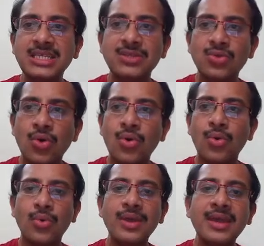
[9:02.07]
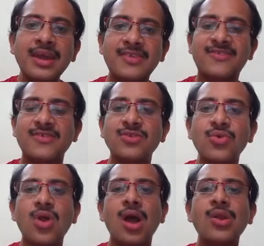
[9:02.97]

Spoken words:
Though each neuron